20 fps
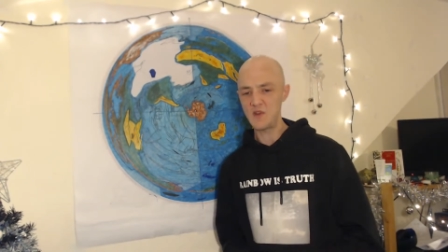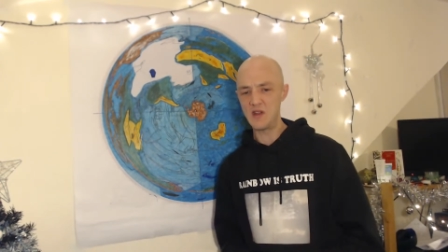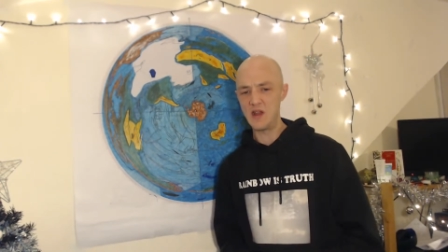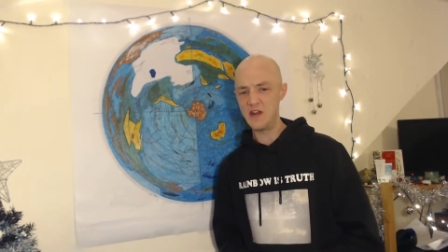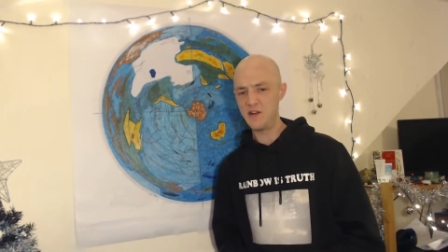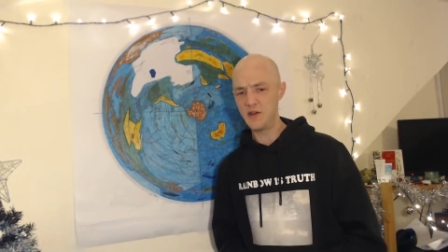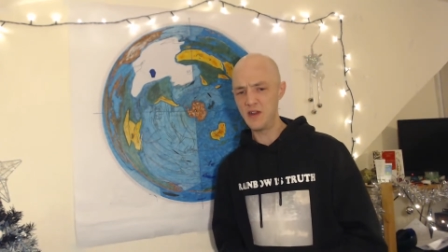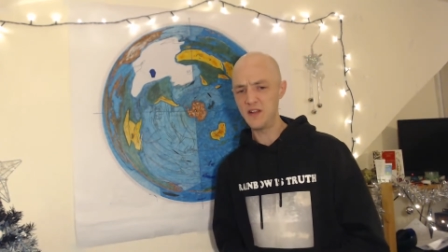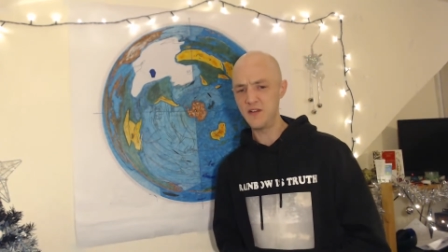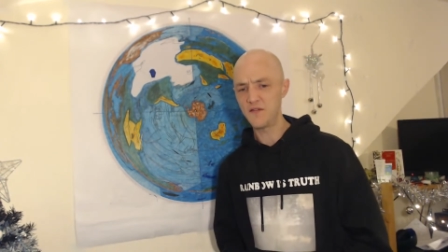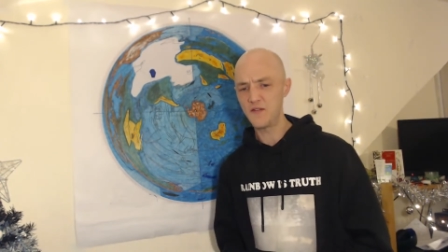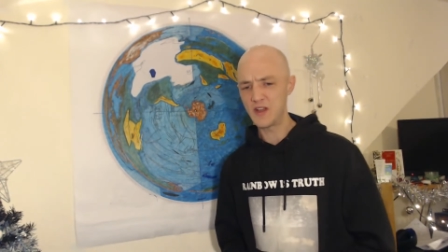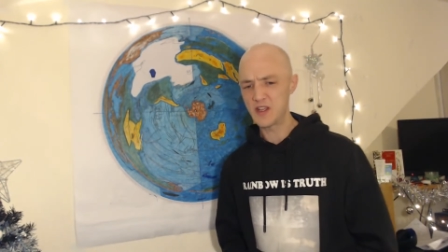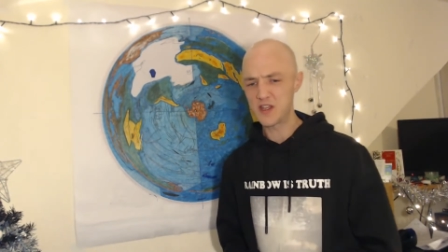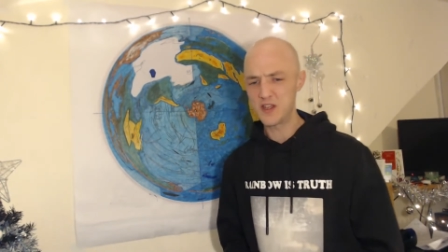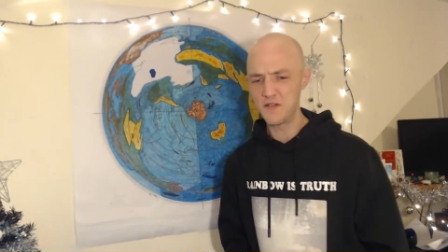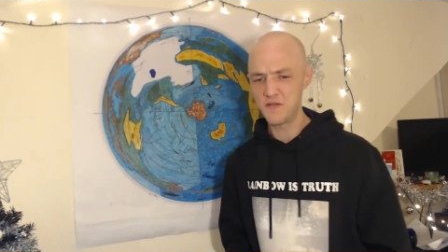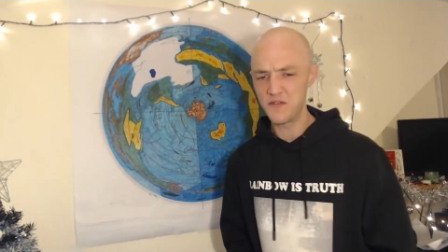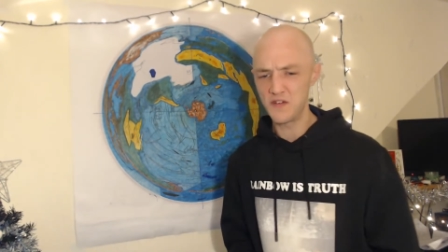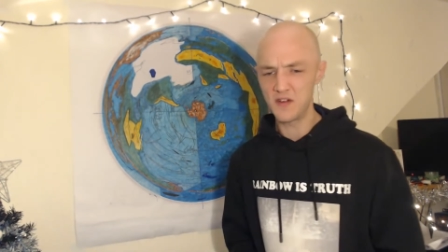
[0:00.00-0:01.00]
Anyway,
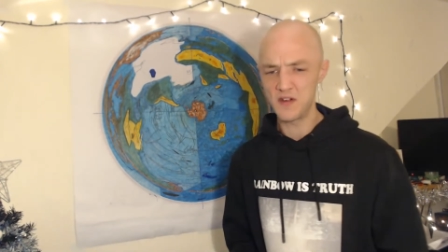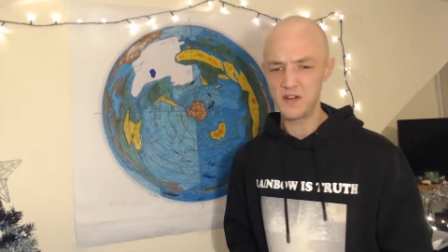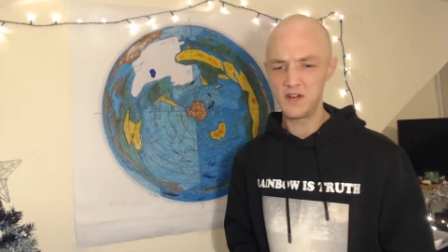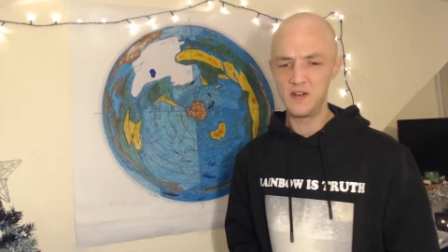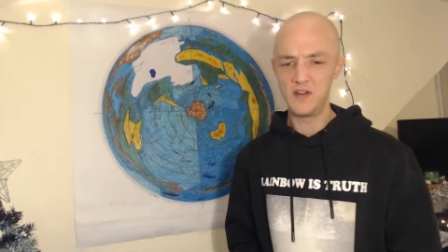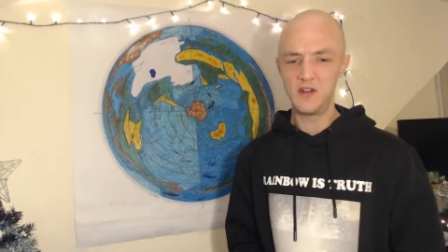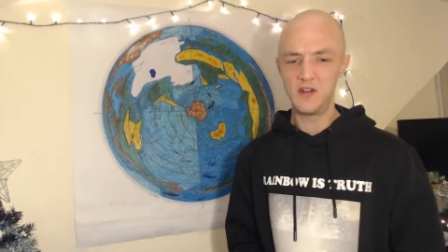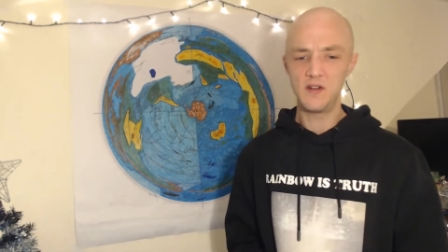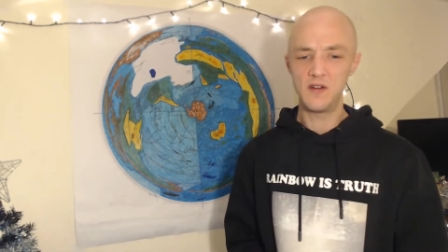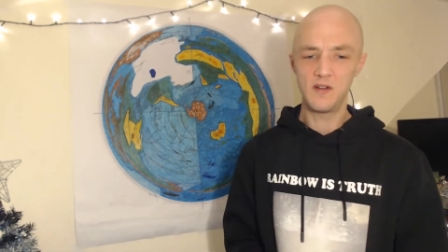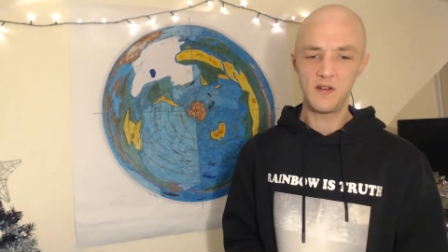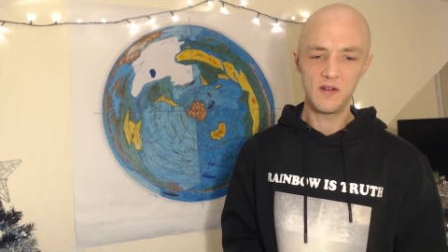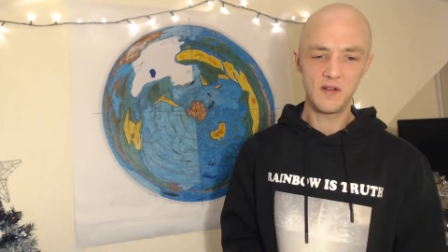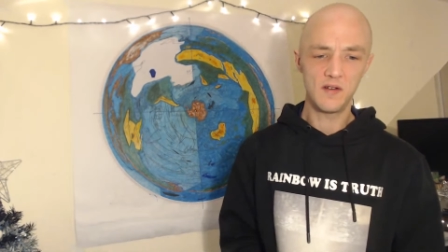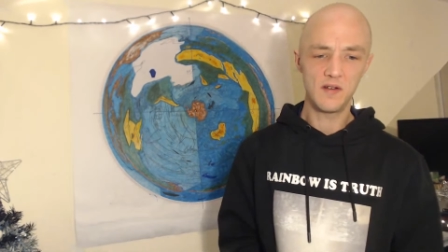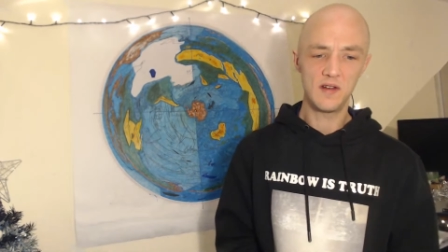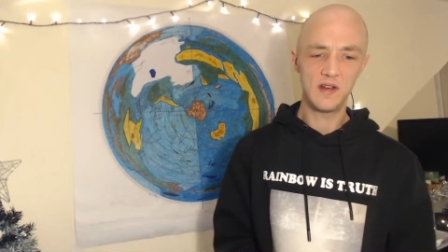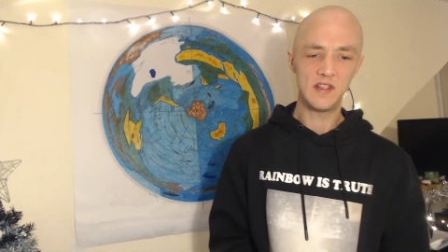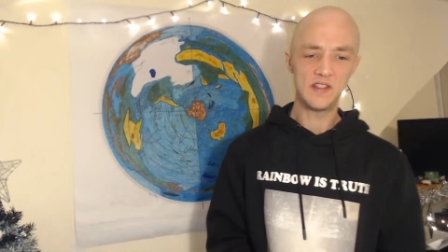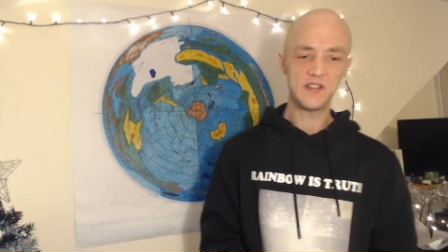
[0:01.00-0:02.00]
thank you for
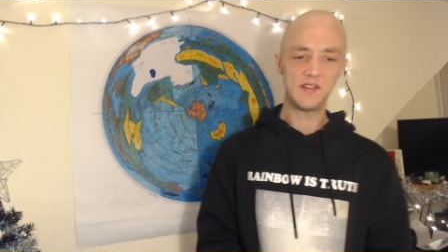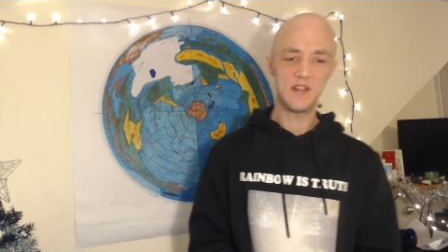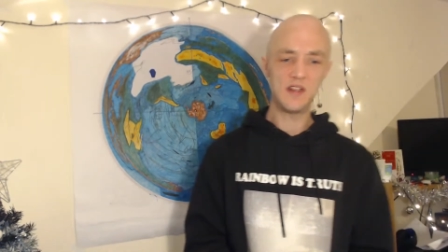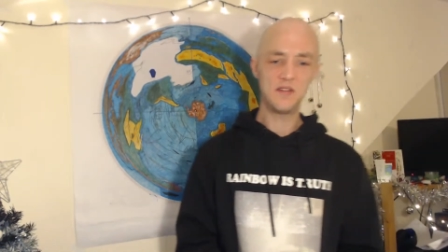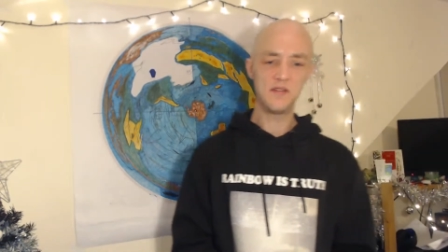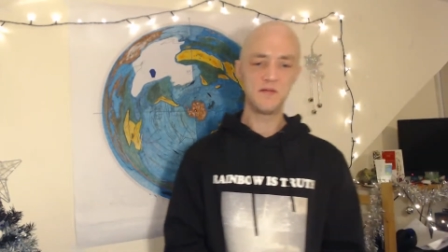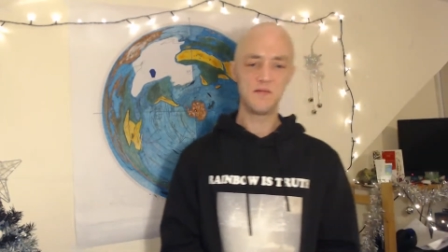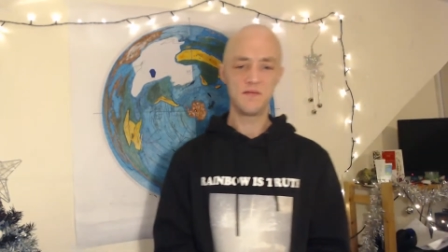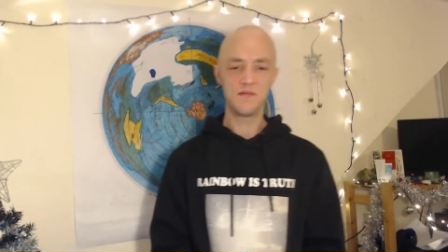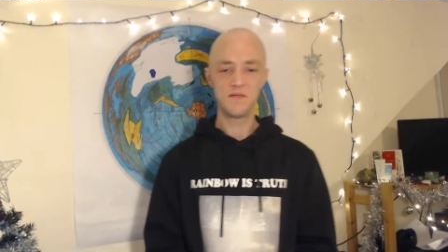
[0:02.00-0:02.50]
listening.